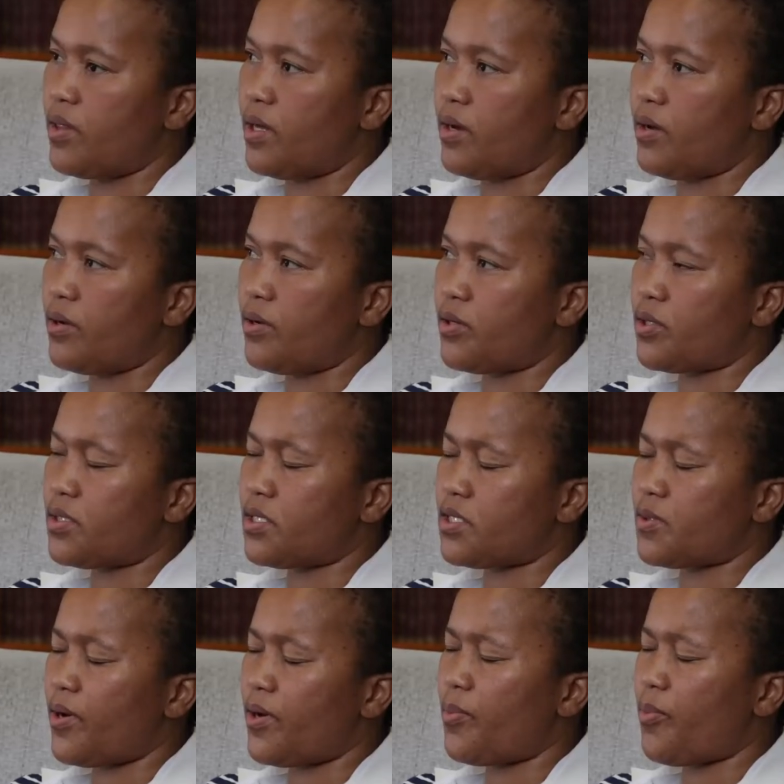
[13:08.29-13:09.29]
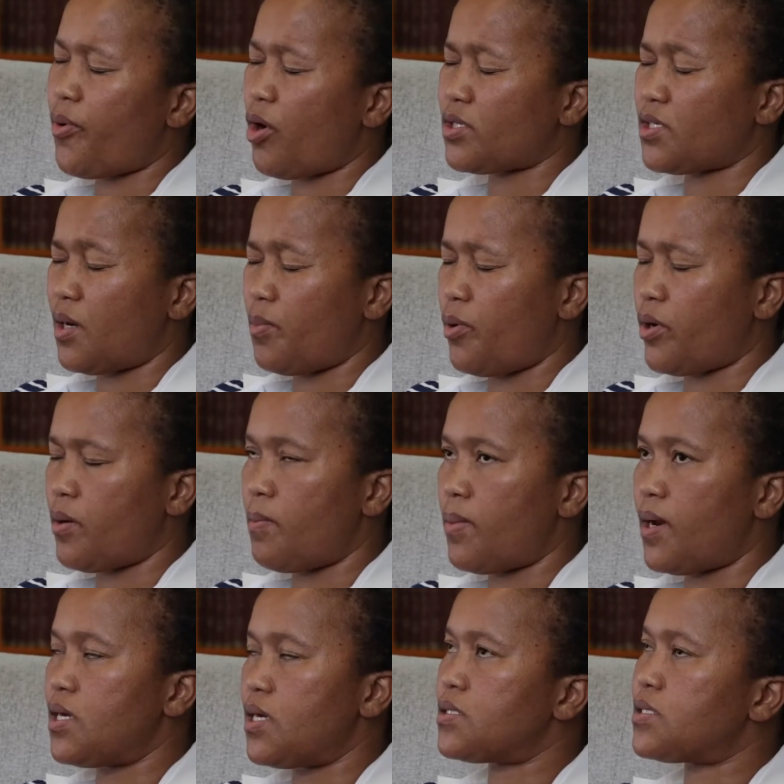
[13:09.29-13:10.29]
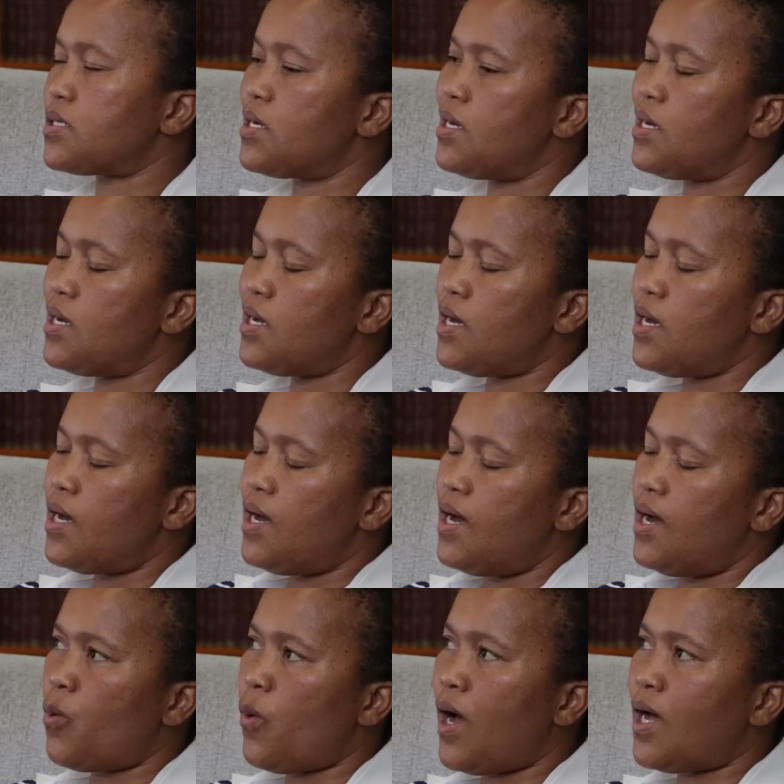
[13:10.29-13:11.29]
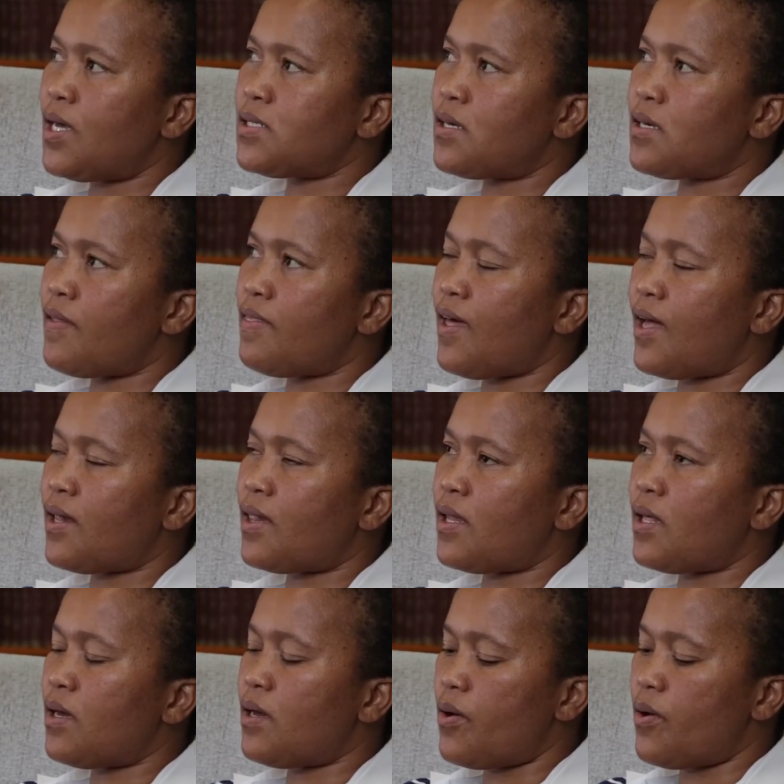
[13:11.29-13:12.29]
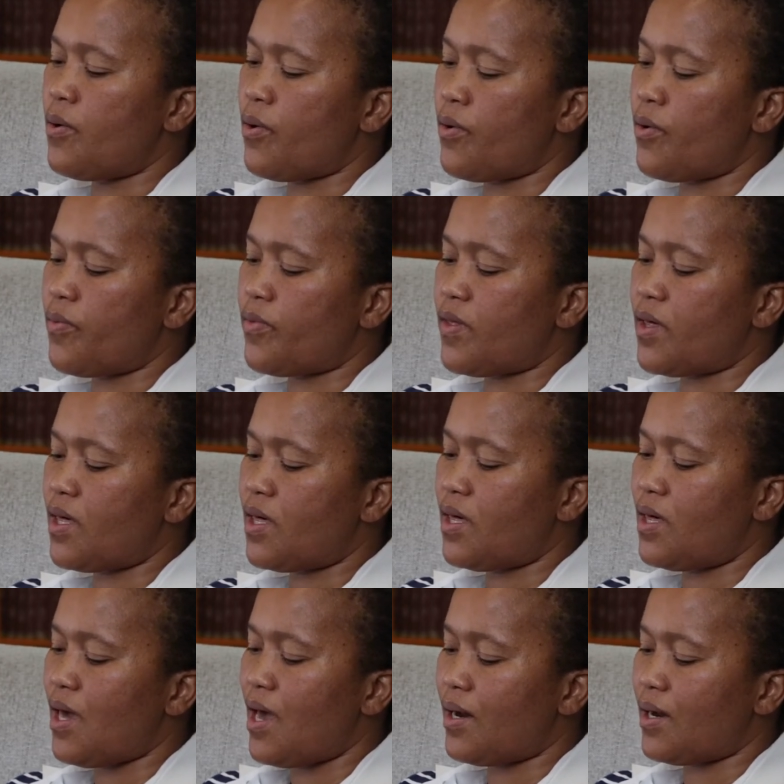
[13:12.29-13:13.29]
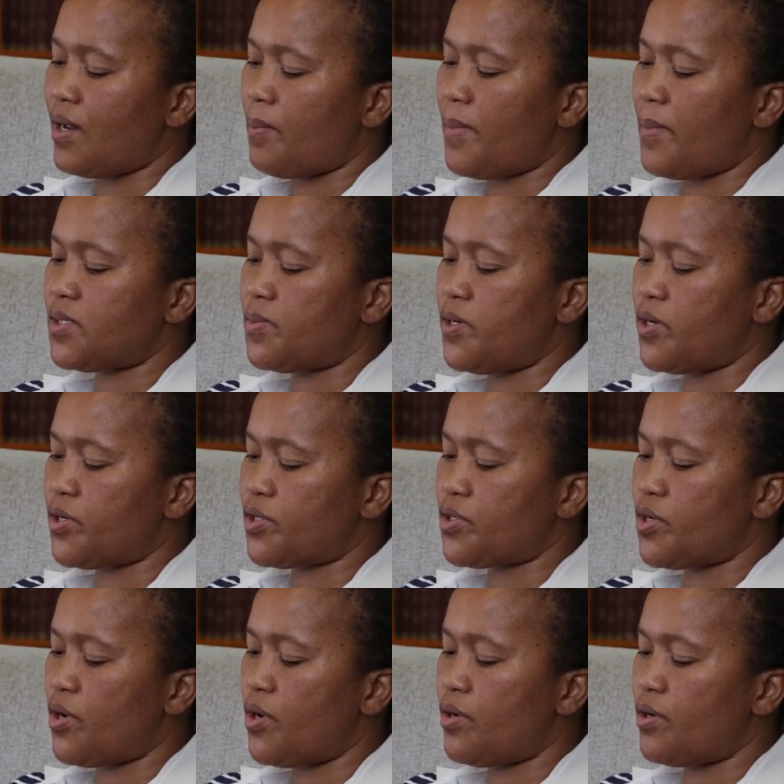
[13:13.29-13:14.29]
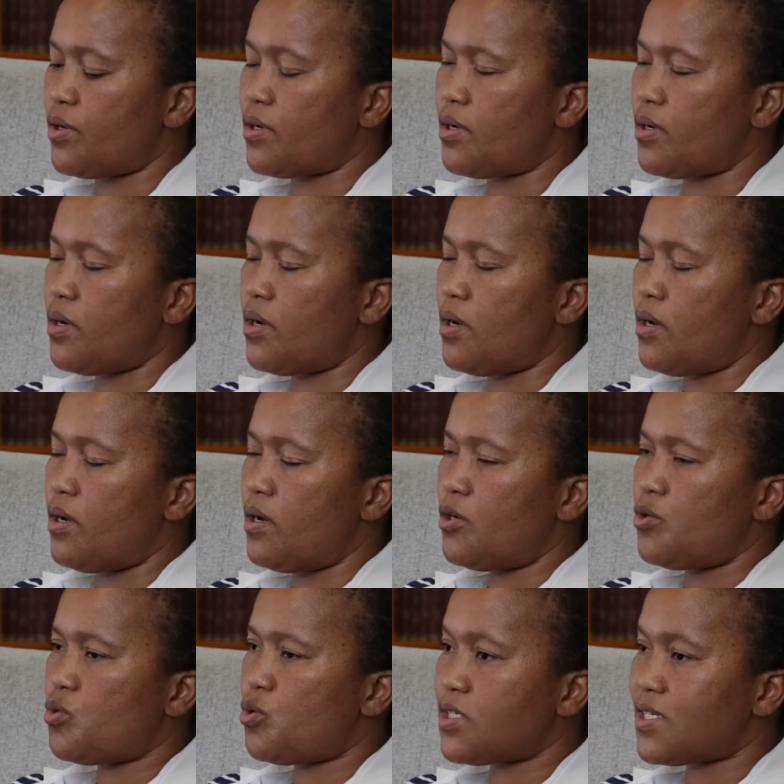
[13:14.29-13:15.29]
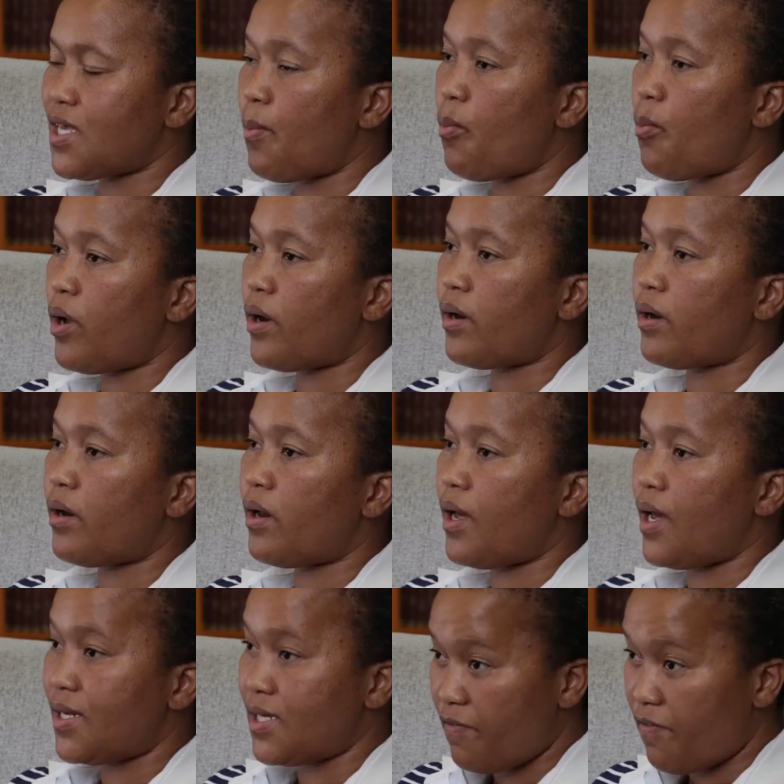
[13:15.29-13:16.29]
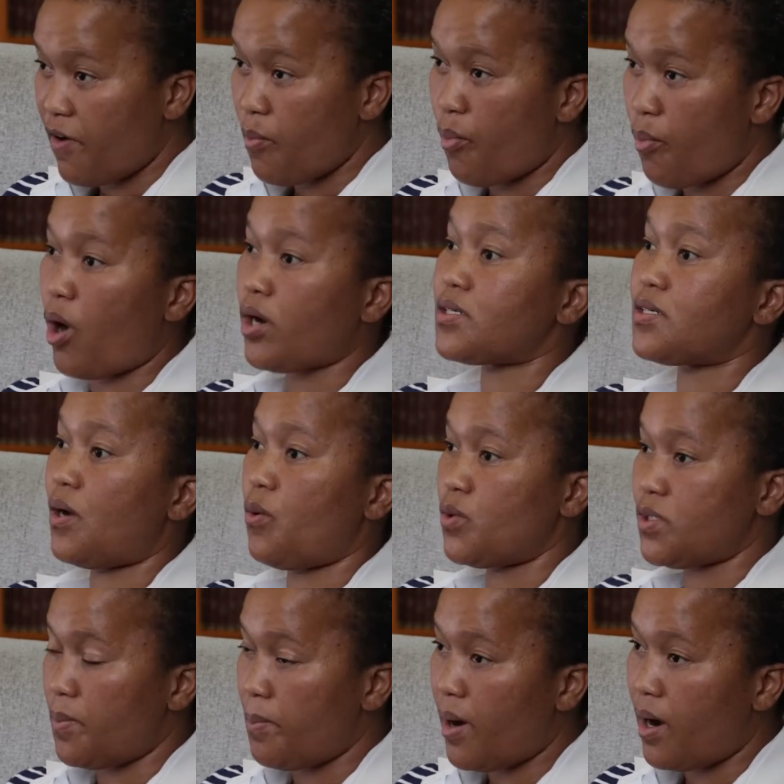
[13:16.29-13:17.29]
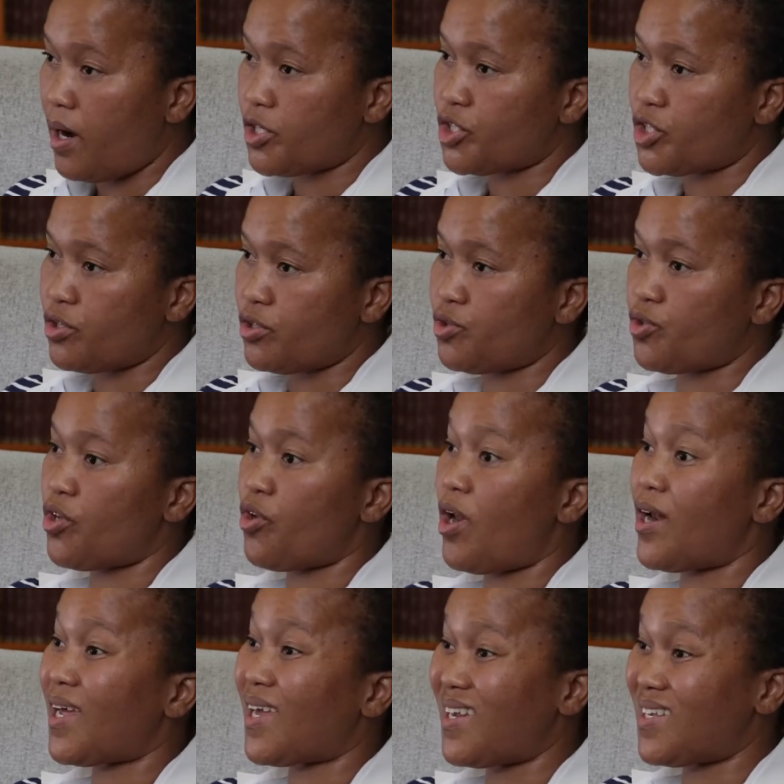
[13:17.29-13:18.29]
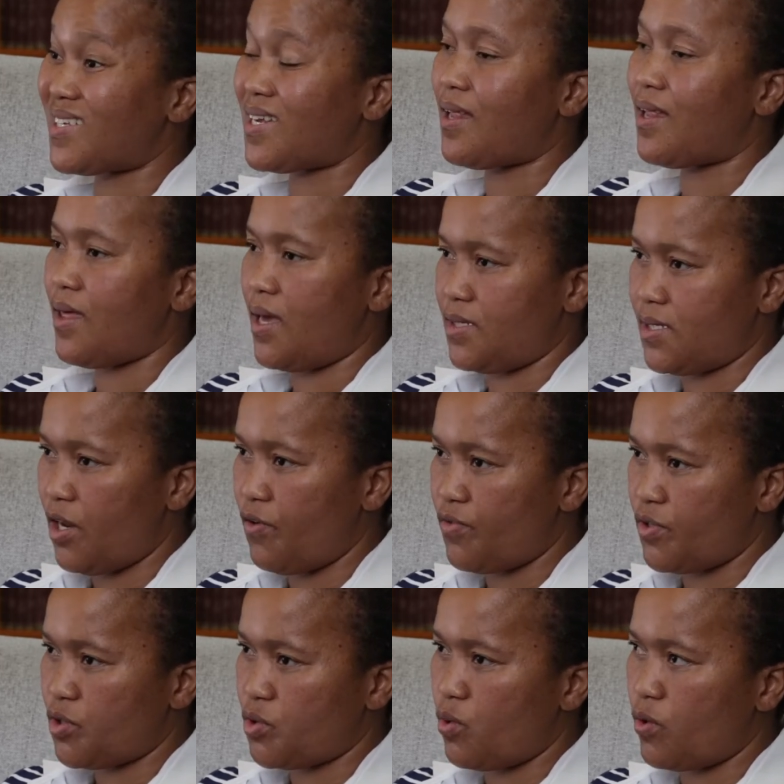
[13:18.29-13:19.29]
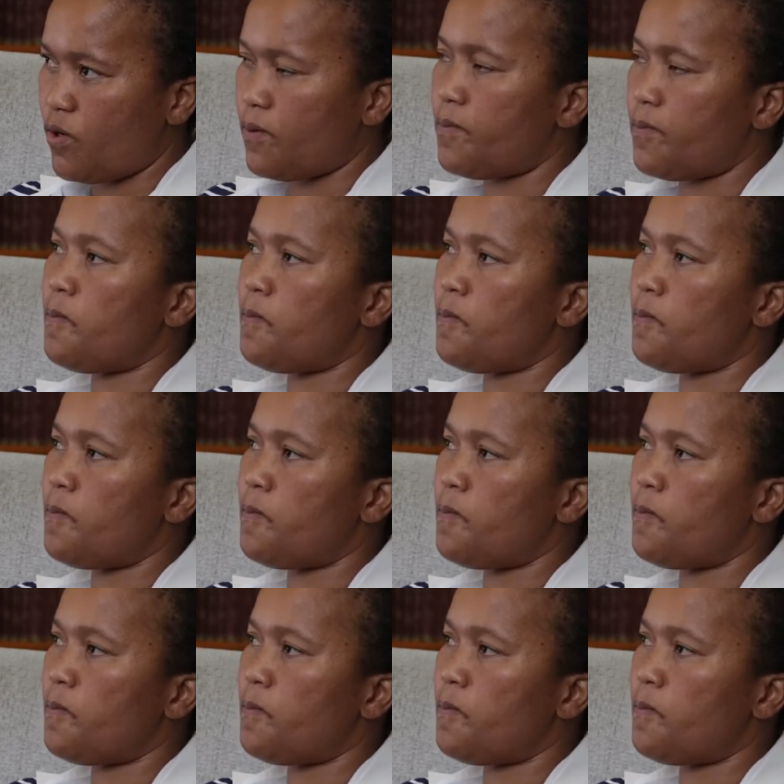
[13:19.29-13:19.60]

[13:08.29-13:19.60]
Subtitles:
the disciplinary proctor had put in place. We were asking that the hearing must be returned to someone, a different proctor who's impartial, so that Yolanda can tell her side of the story.